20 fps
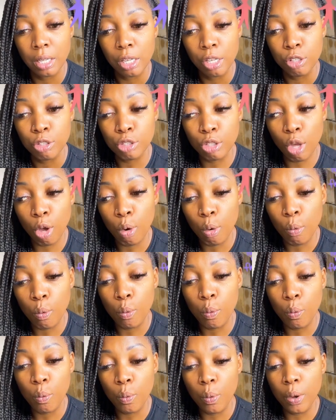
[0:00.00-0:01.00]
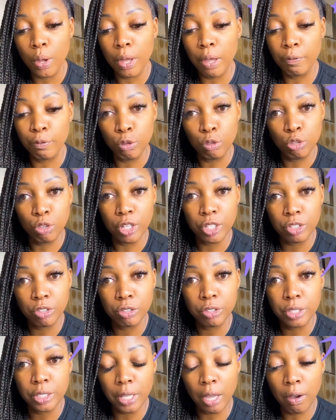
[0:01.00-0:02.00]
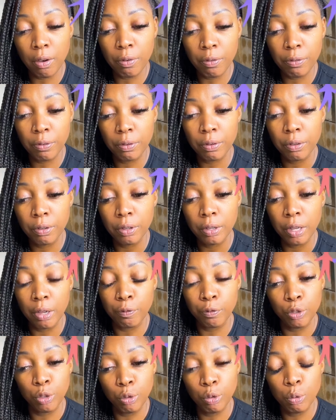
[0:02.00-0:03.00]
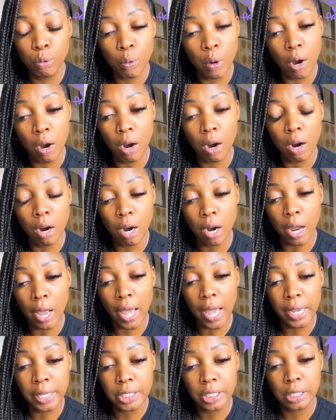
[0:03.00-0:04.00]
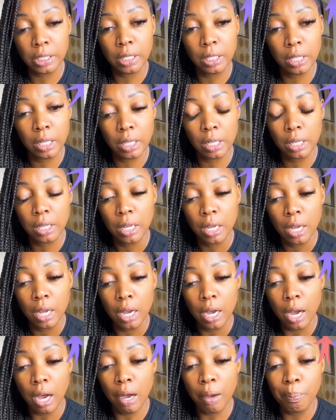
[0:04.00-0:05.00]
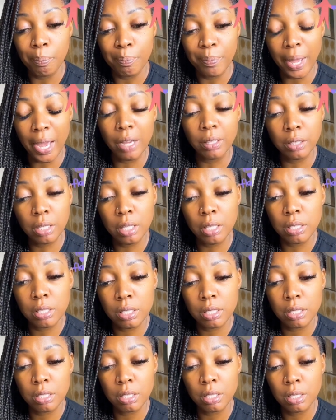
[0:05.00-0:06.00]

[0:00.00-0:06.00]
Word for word: So, if you trust yourself, if you are actually um balanced,